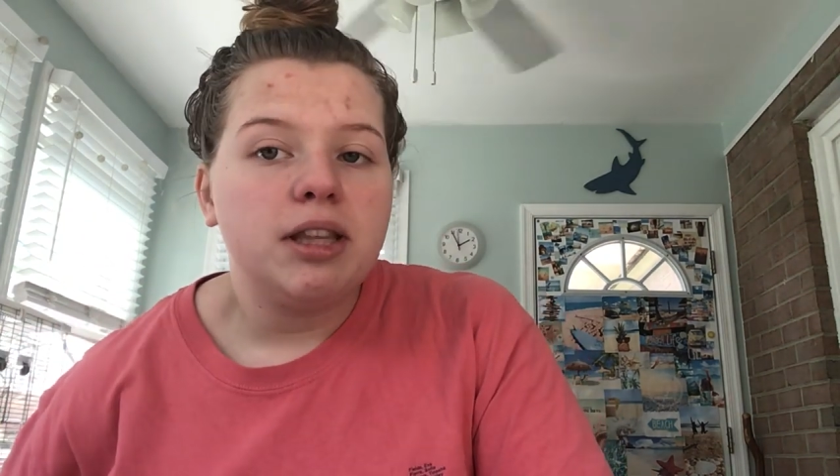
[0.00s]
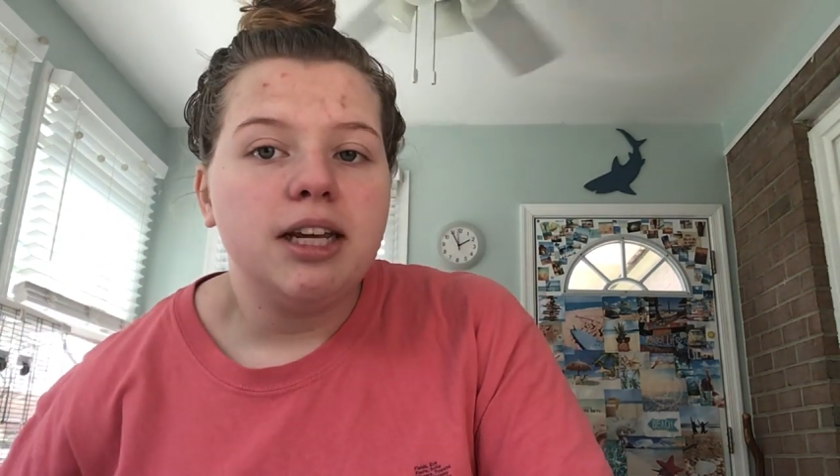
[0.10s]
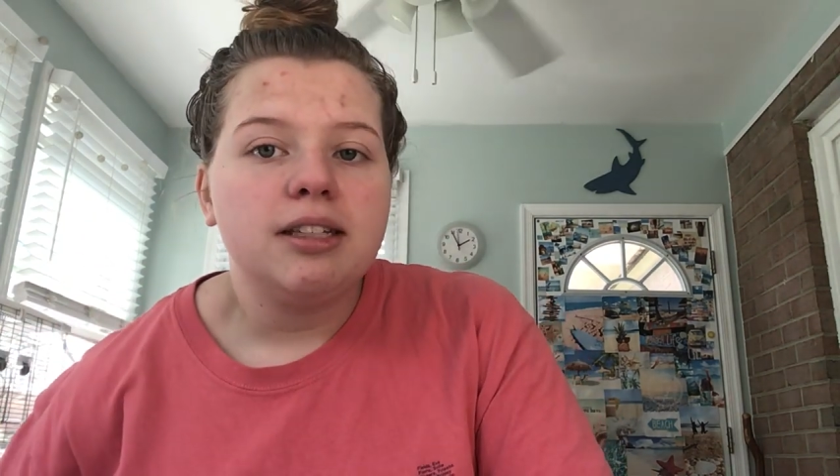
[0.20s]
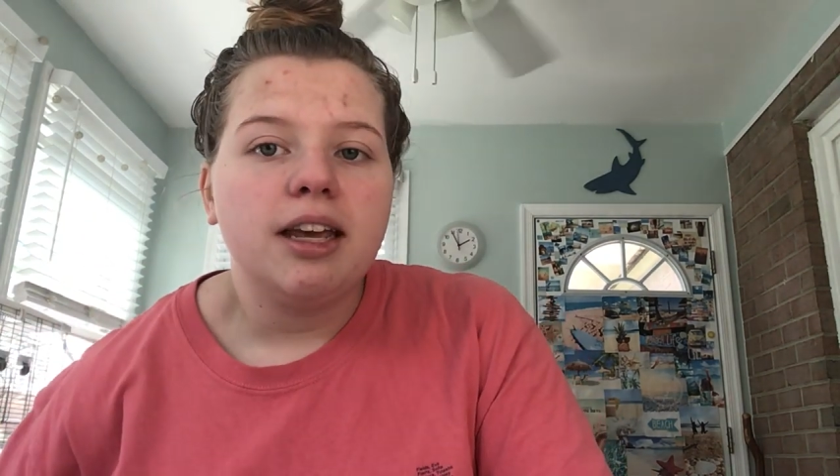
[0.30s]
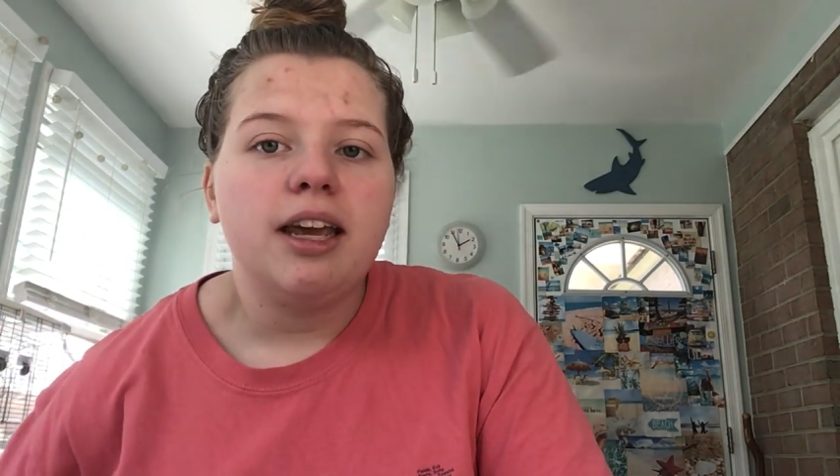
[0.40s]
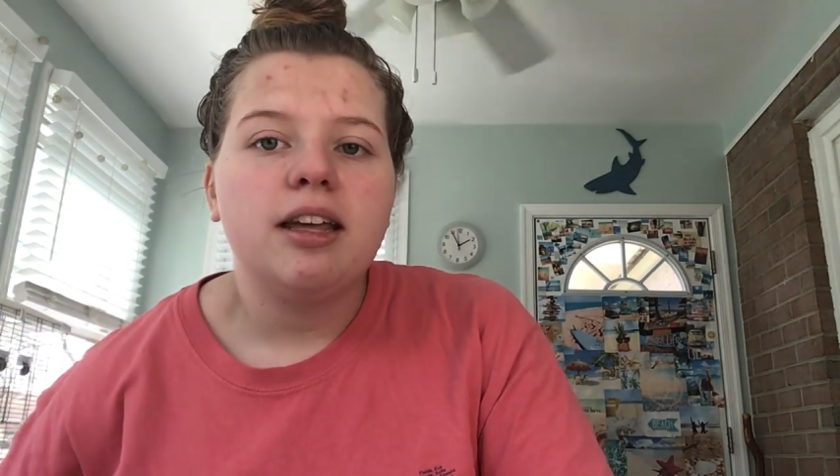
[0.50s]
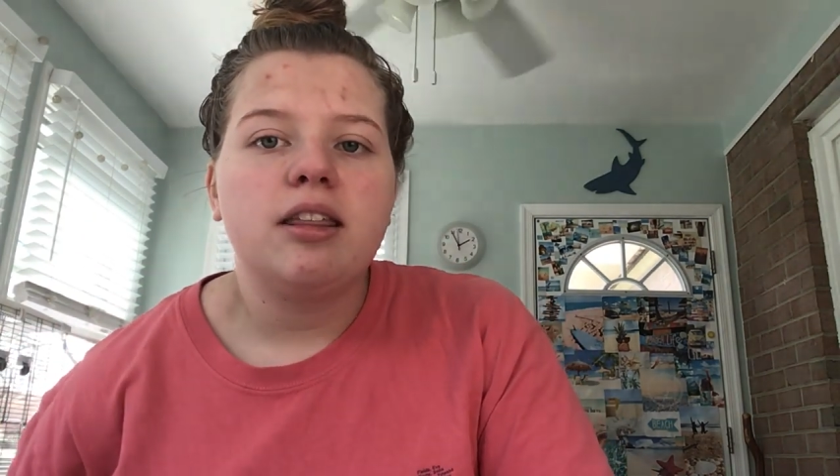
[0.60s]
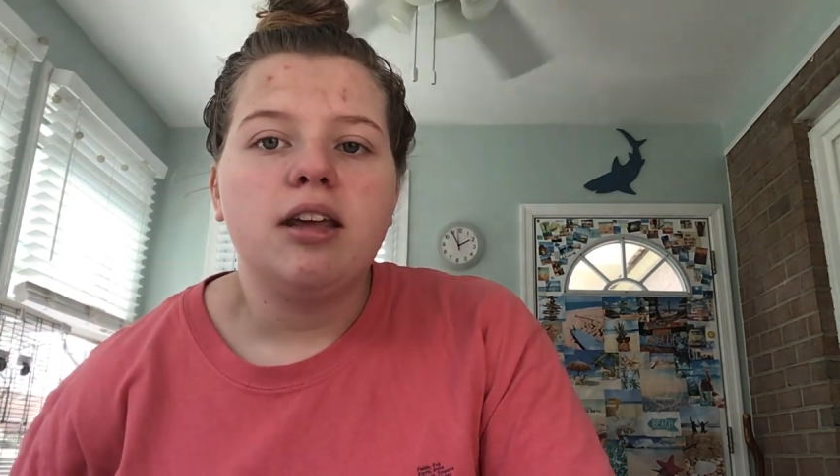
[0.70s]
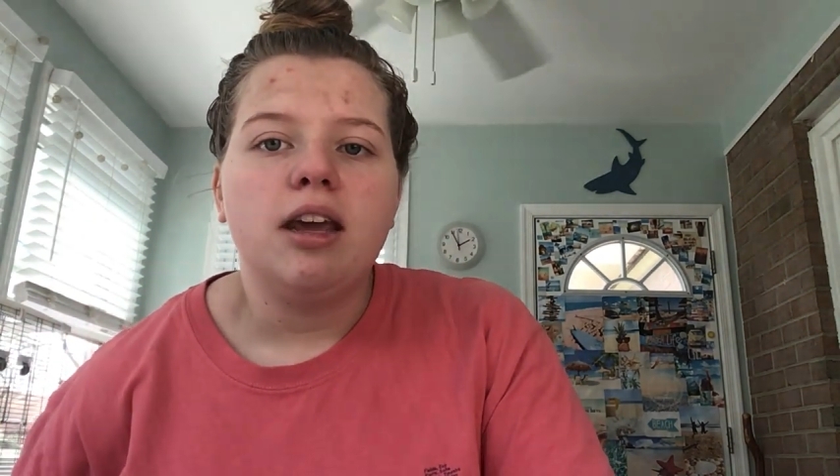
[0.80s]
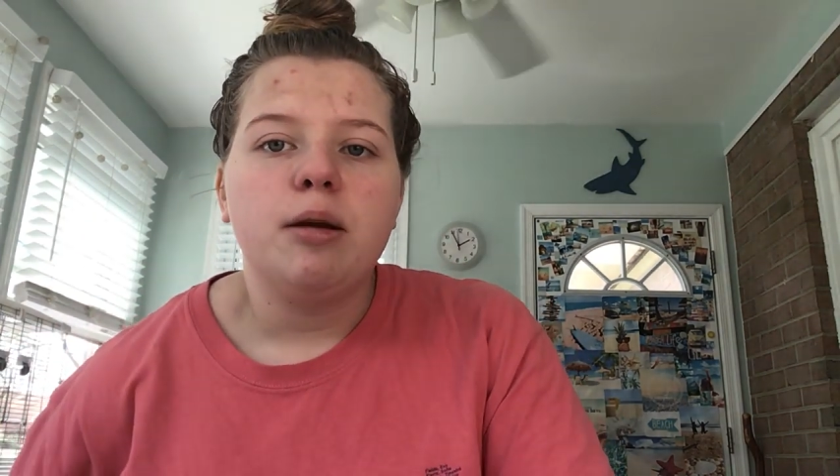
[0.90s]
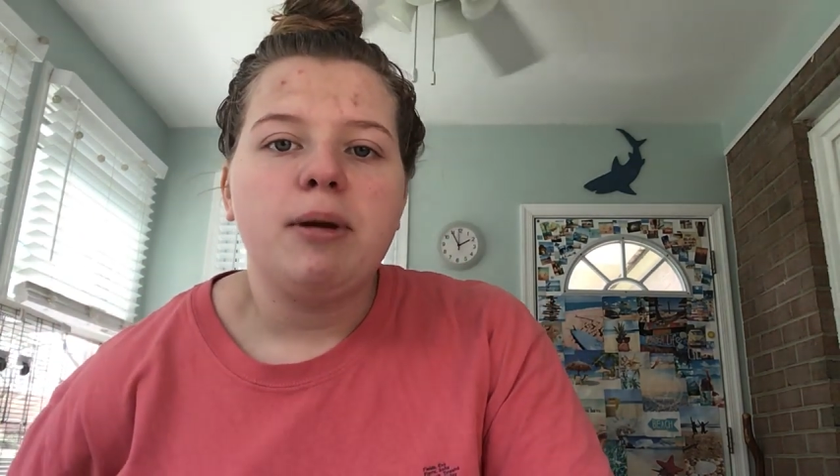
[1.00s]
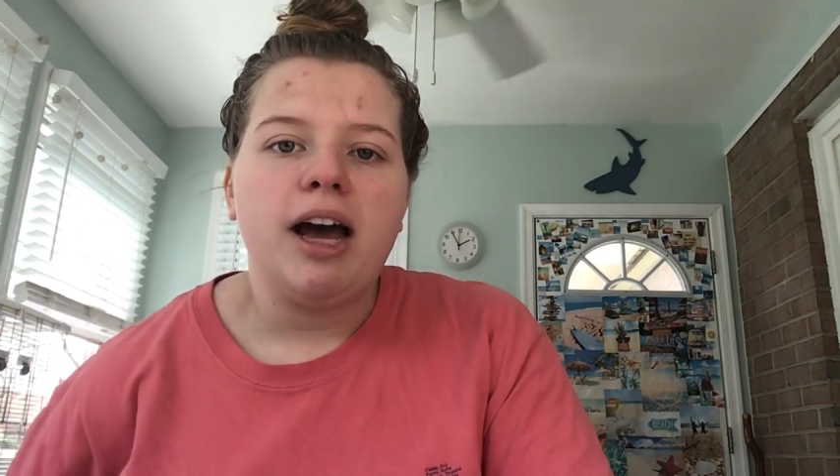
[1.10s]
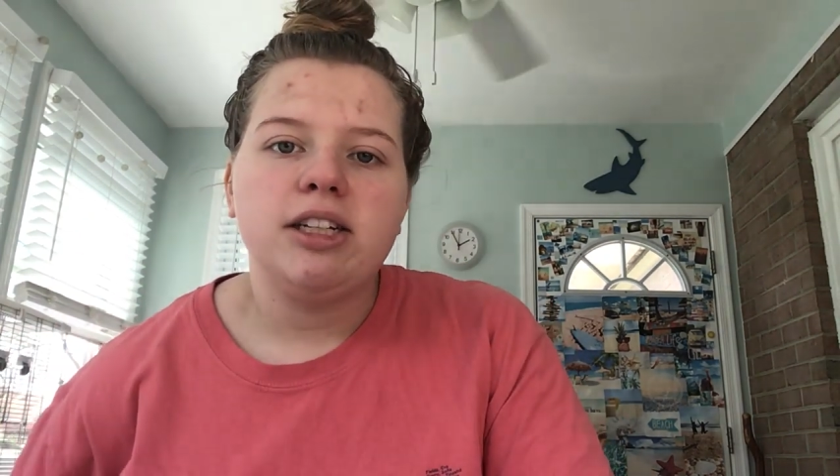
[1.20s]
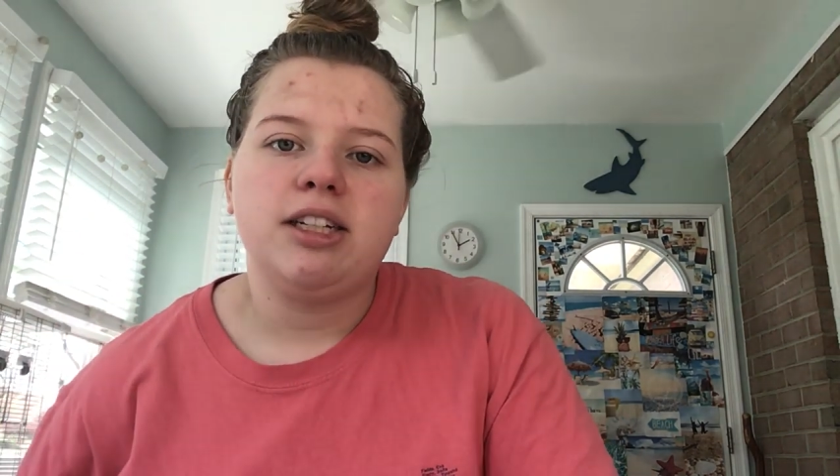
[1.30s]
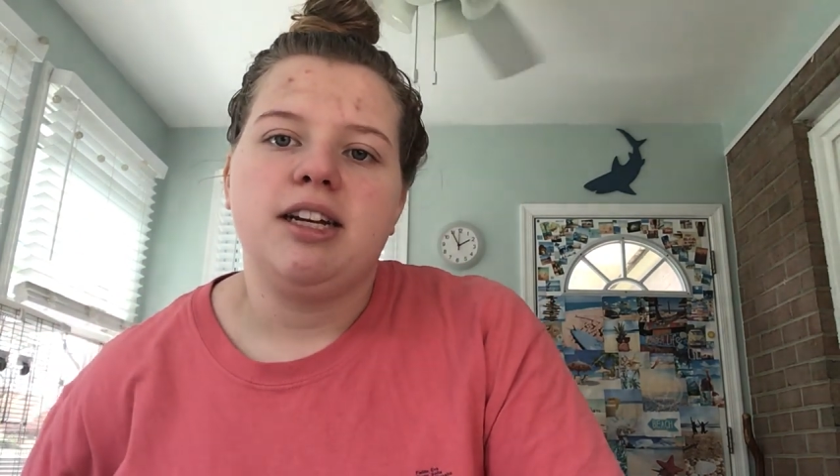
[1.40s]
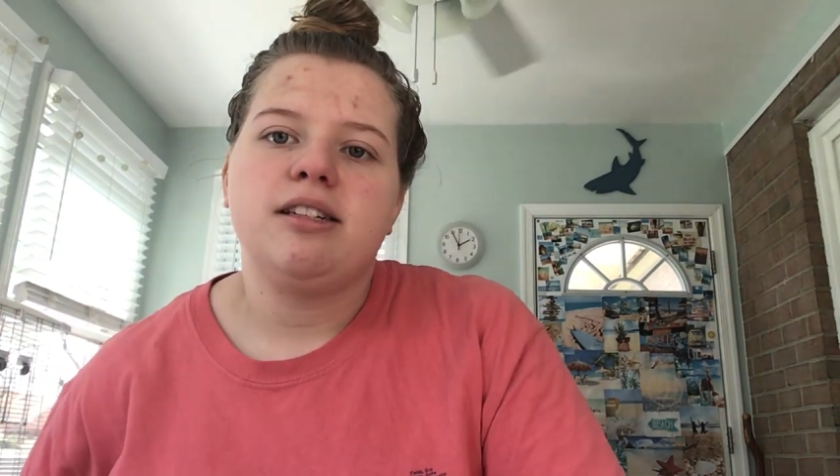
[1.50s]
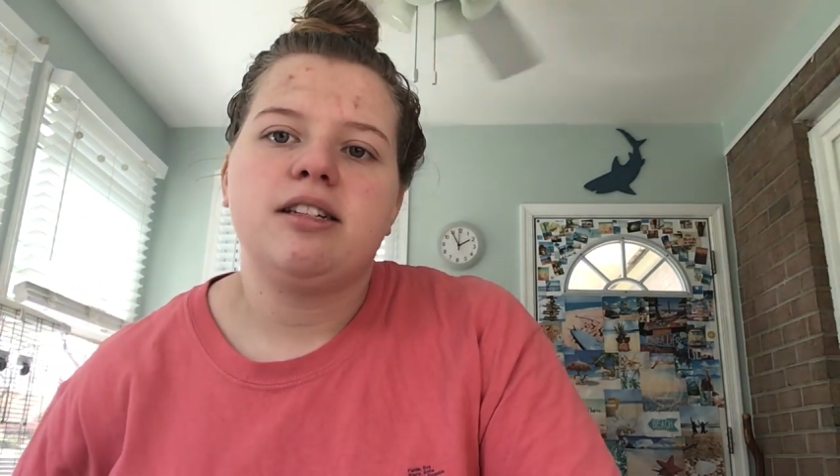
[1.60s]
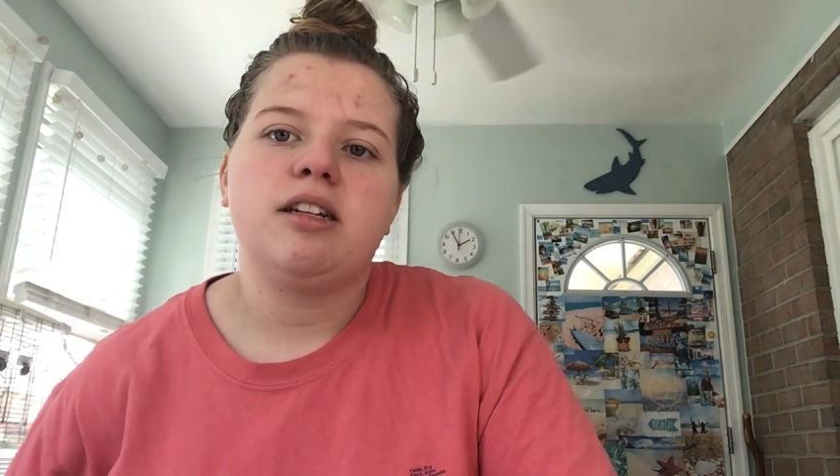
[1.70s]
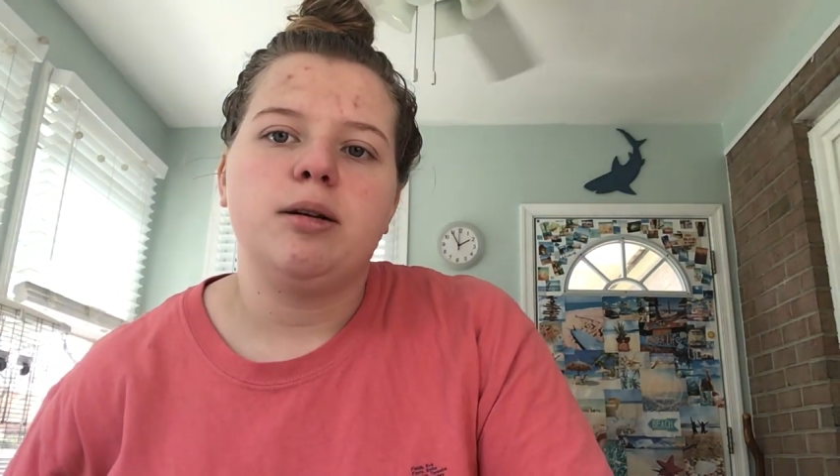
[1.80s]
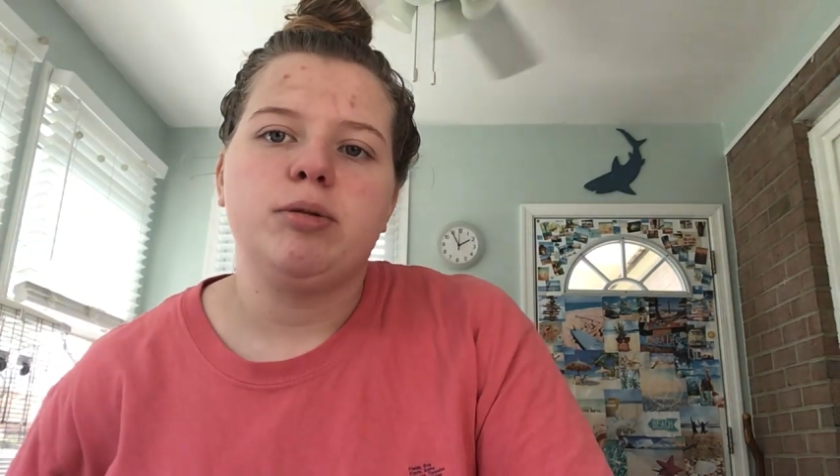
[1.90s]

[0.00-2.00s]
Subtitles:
things like the patch test,